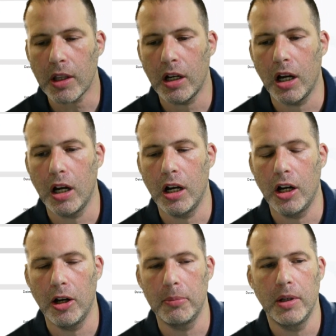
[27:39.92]

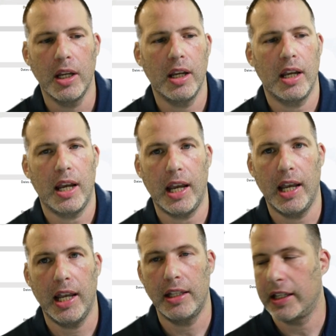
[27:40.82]

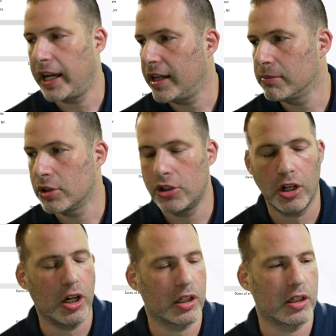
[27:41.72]
And I am a
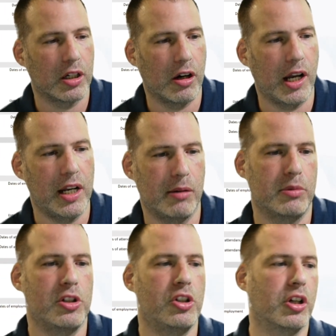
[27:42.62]
jerk, all right? I'm a
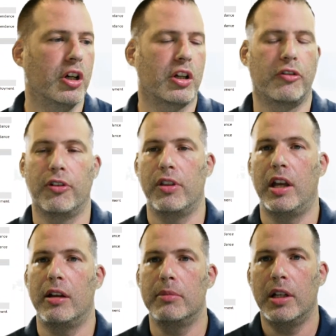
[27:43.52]
jerk for
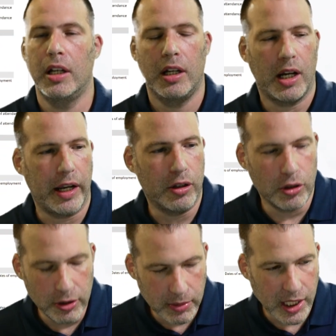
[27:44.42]
them. I hold
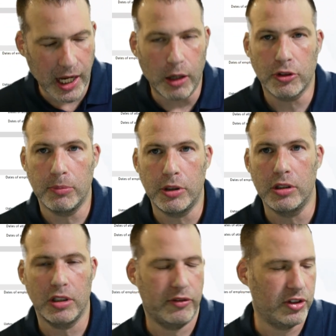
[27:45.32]
them
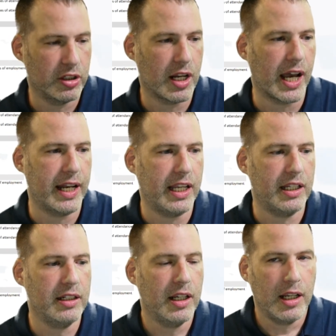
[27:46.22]
accountable if they're not
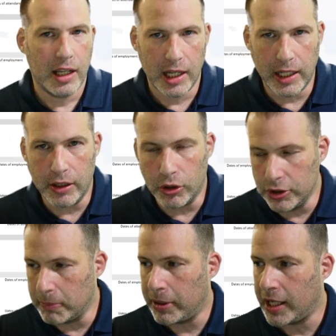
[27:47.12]
in, and I hold
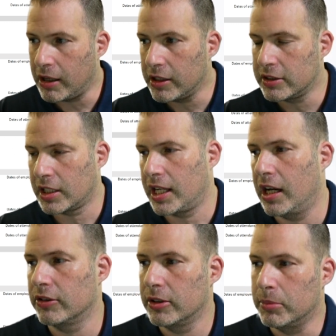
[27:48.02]
the parents
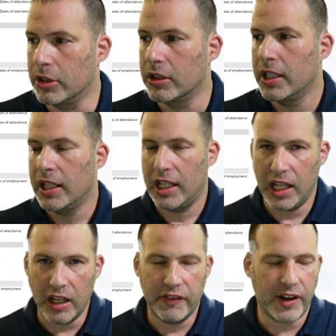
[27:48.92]
accountable
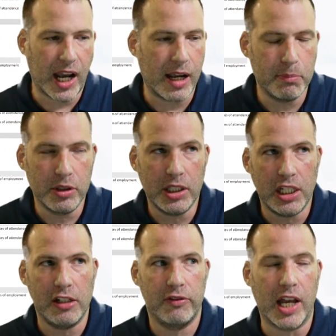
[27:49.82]
if I
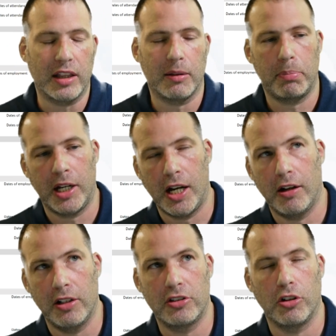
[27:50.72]
believe that the
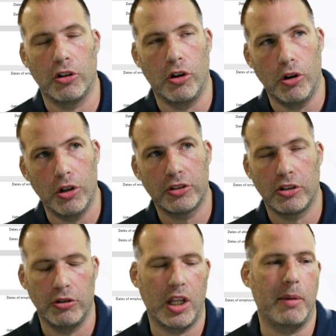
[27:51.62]
parents are
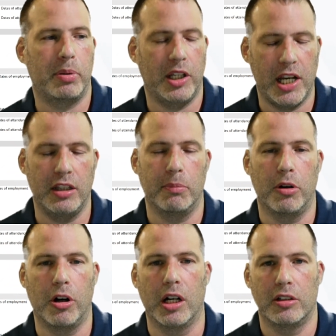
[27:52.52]
also not playing their
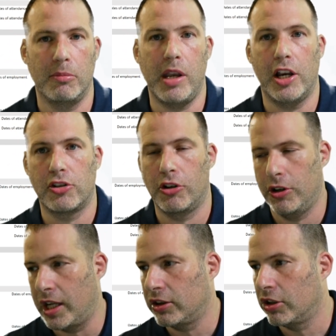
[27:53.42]
part to make sure
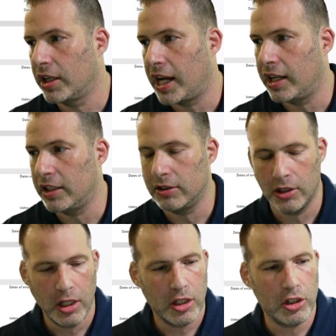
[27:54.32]
that they're getting,
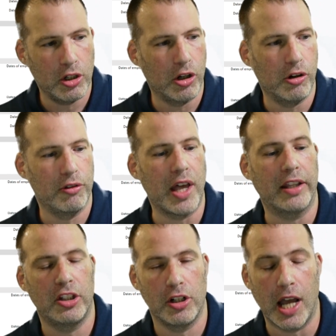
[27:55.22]

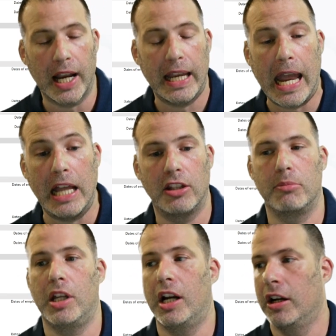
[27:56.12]
that they're not getting them
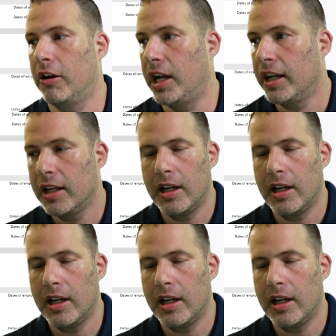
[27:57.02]
there, all right?